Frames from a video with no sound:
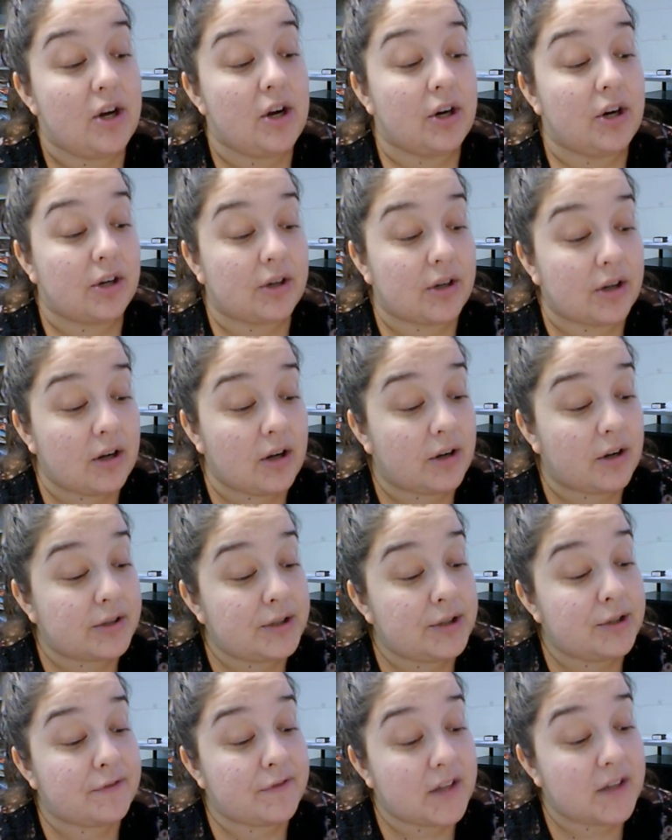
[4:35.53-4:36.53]
Girl,
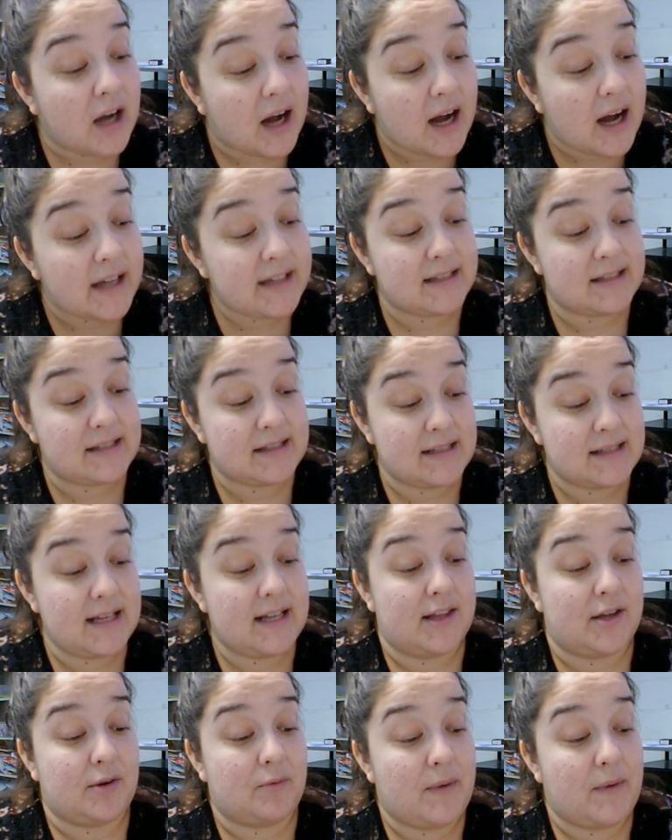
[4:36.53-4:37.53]
you've got to
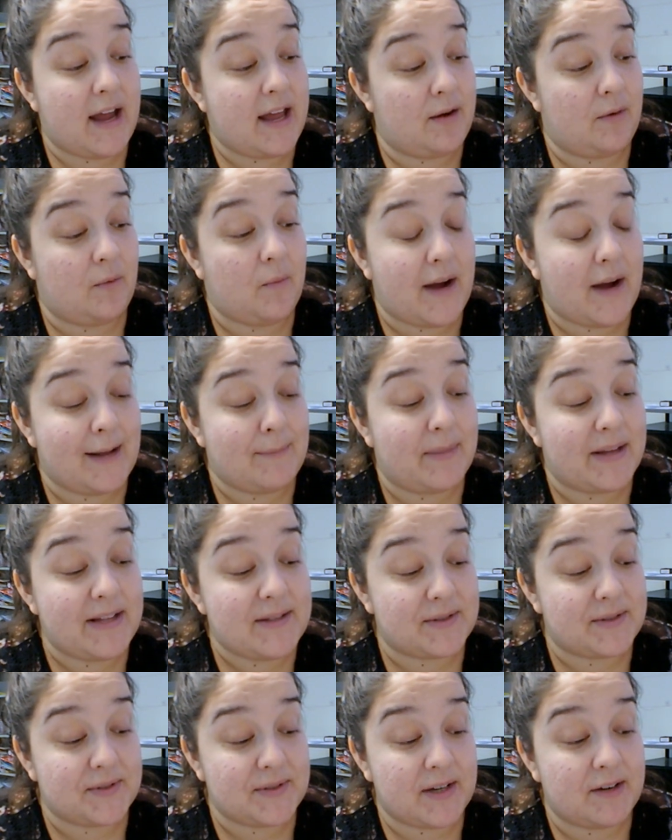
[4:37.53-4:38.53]
see the red and white
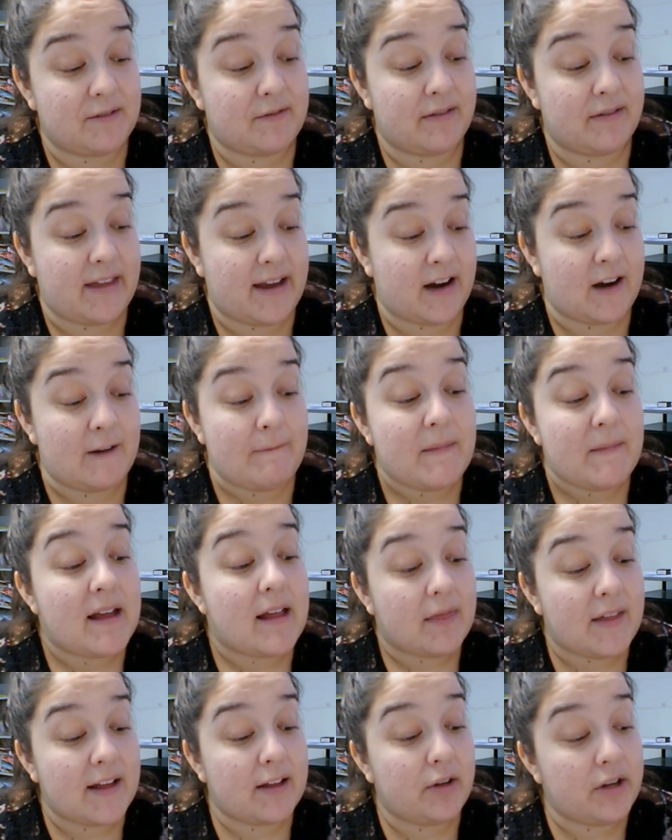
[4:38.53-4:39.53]
pencils over there.
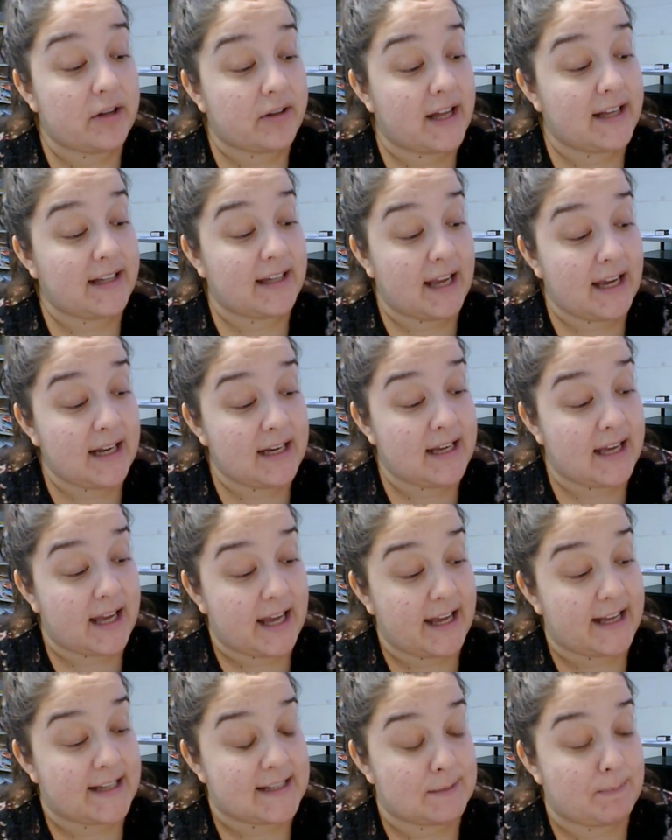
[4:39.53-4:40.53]
They look like candy
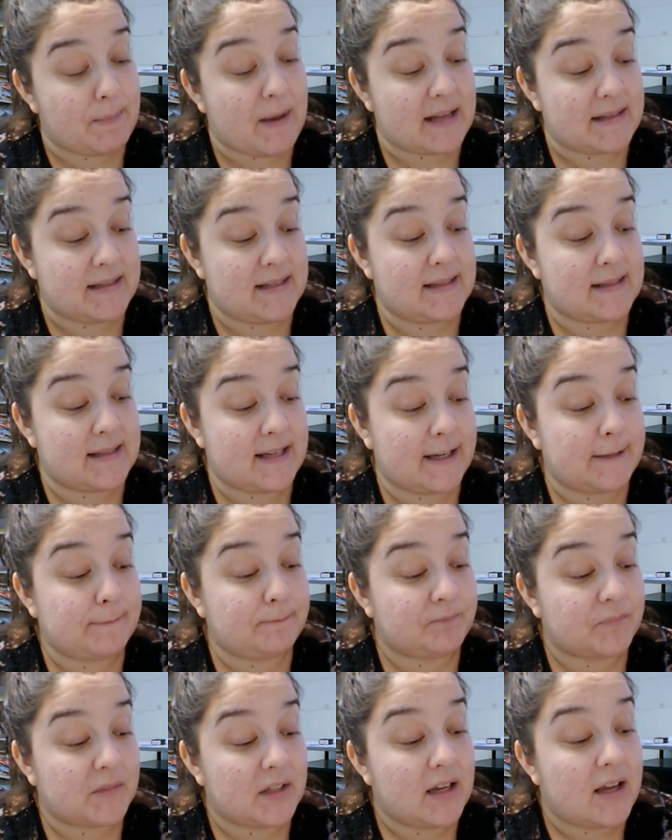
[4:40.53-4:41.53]
canes, Patsy
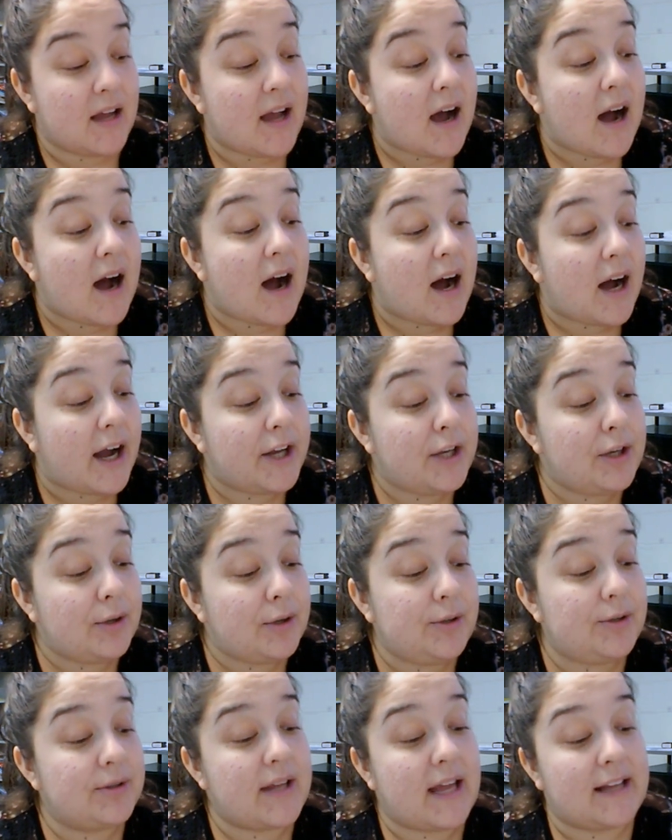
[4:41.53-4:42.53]
said. I
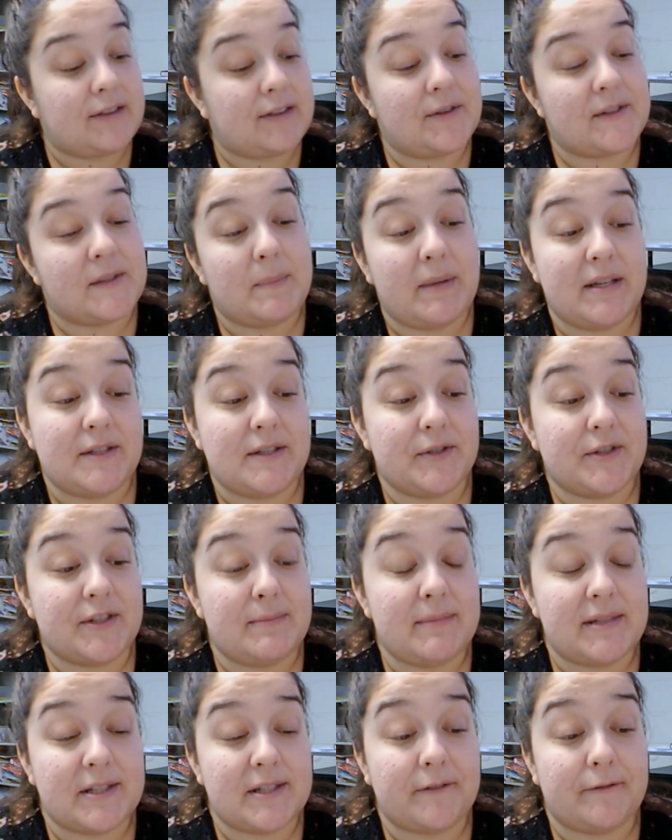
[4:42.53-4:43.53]
knew you'd like those pencils,
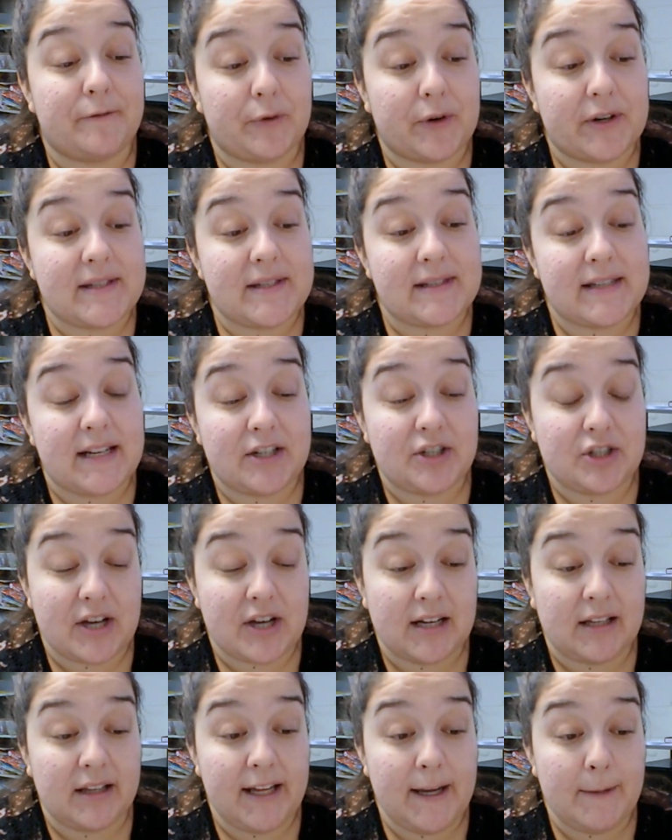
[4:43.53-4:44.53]
Mr. Ford said,
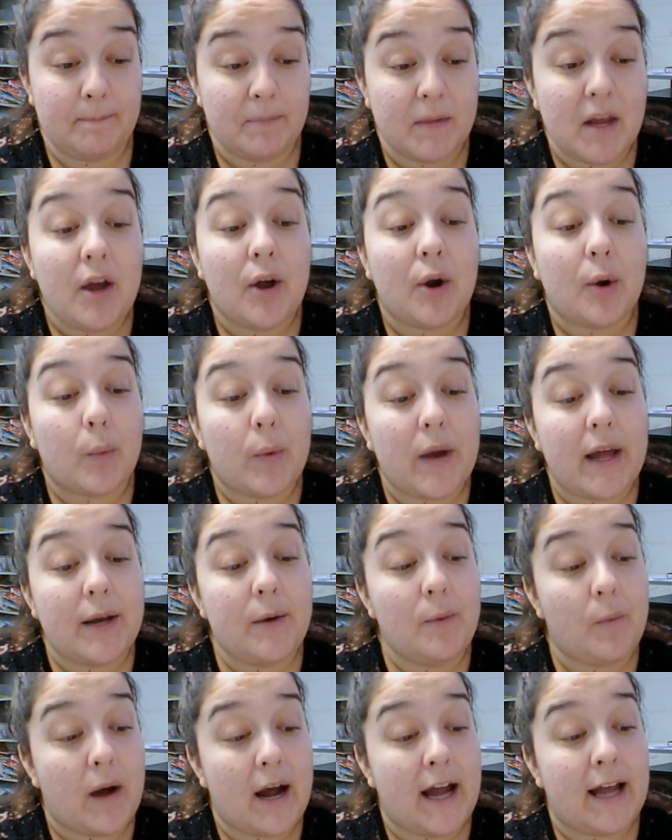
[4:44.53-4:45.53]
chuckling. Red
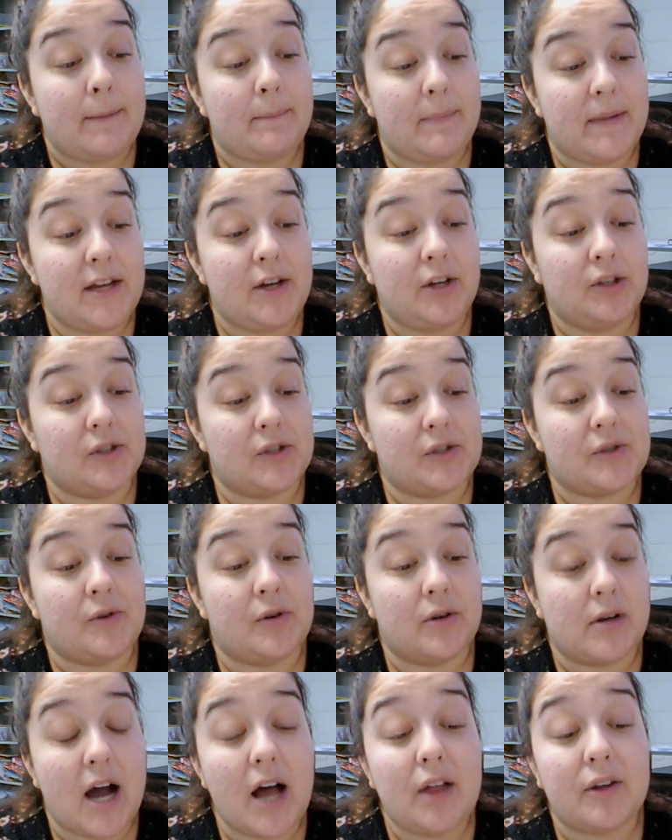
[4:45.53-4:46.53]
and white being your
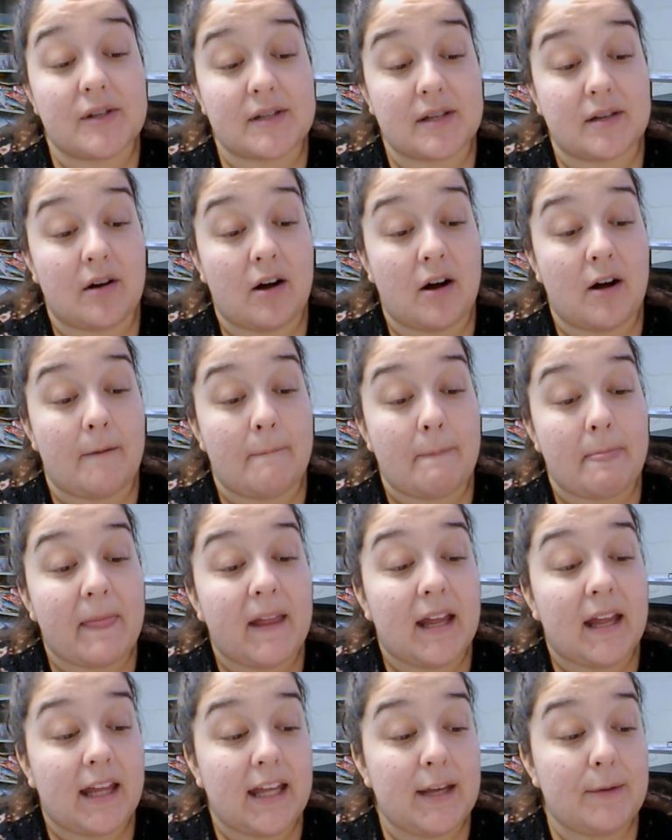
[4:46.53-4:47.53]
school colors and all.
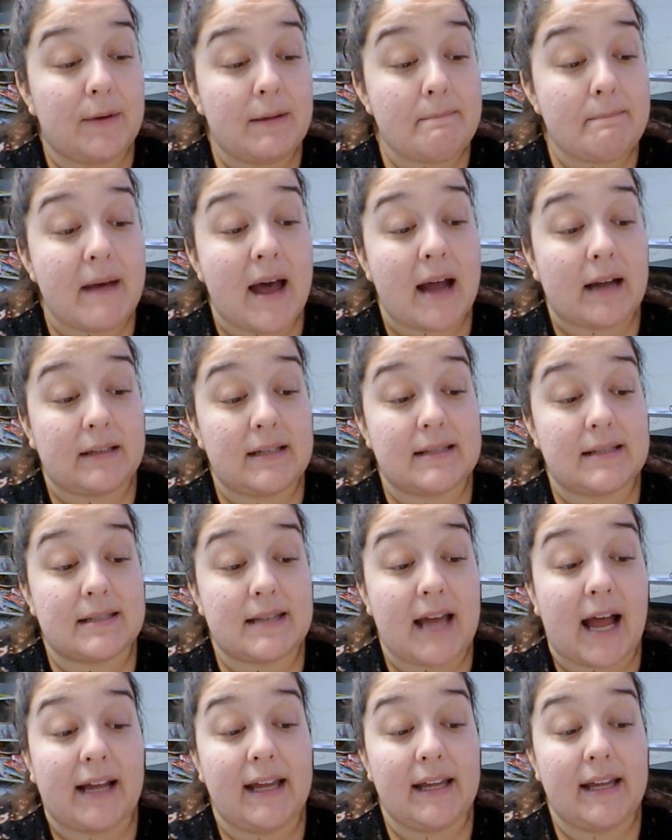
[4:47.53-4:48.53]
He went back to
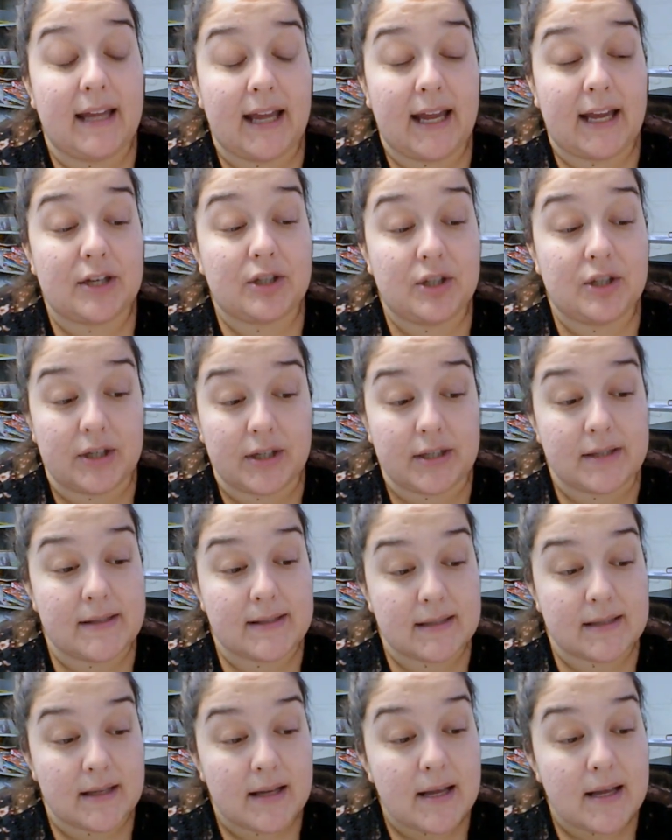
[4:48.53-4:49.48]
stocking canned goods.